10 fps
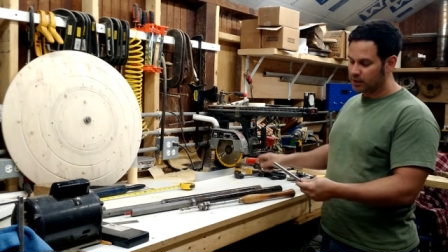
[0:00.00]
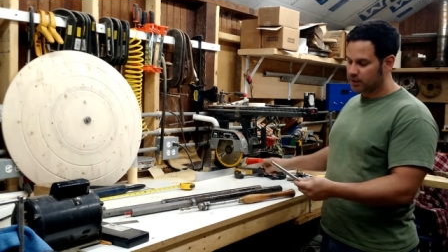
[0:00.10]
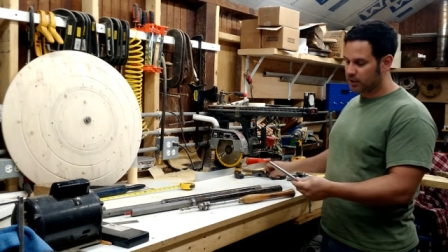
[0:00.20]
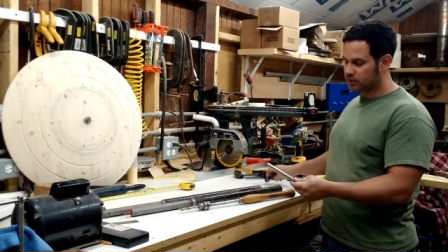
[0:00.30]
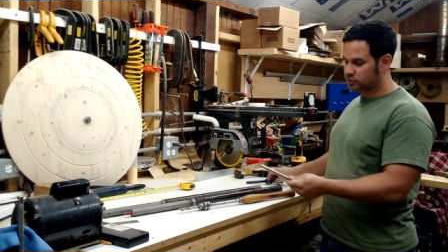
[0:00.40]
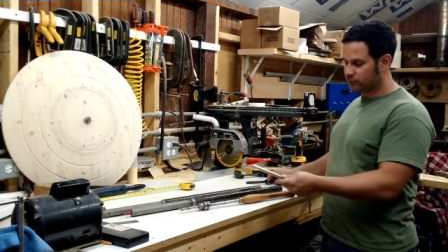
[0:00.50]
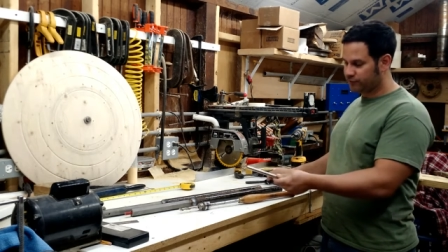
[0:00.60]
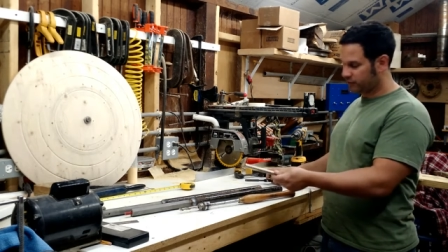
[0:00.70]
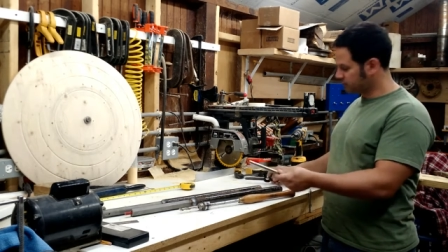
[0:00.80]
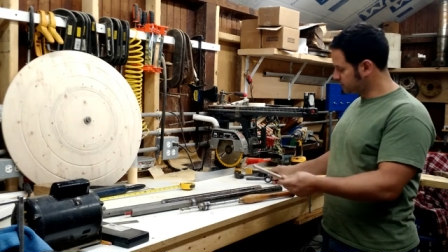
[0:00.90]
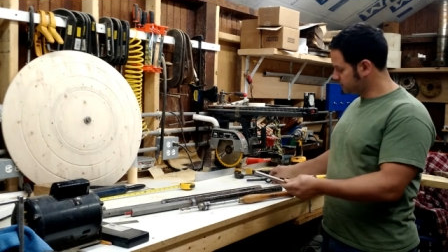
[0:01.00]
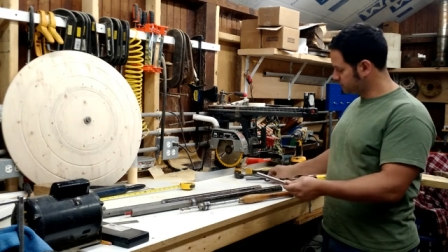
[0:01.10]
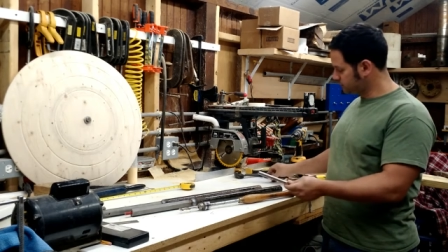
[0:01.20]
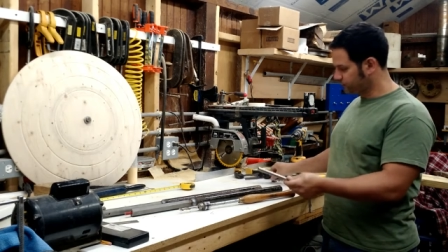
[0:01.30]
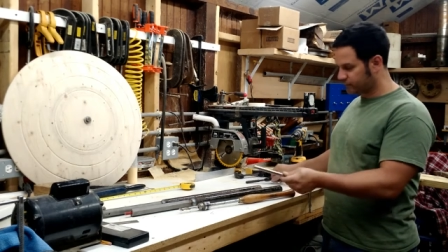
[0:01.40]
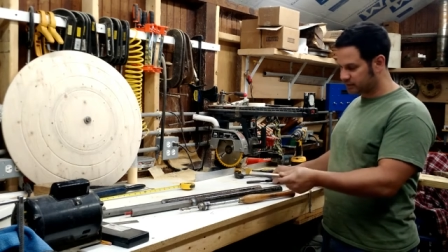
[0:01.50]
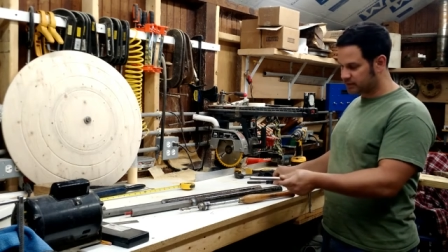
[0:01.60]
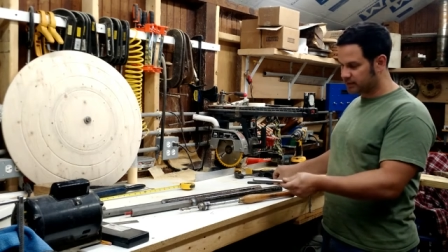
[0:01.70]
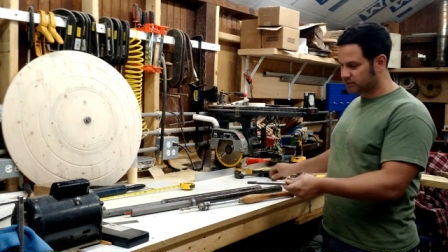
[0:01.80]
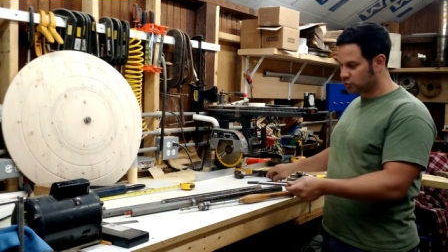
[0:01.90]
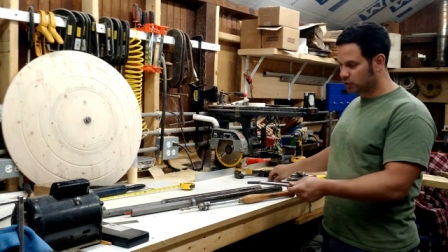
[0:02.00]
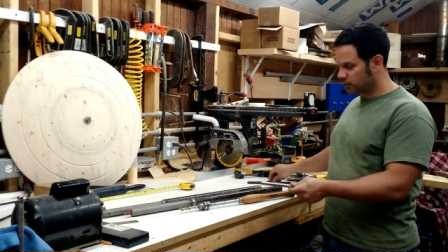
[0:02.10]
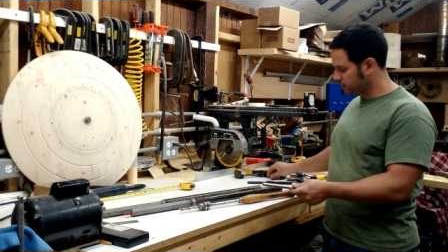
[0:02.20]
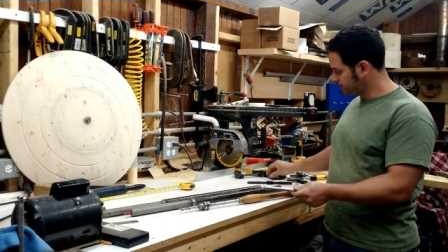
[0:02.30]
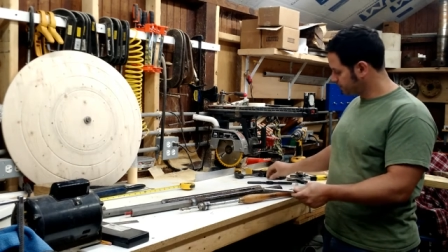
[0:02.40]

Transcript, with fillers: to fit that chuck.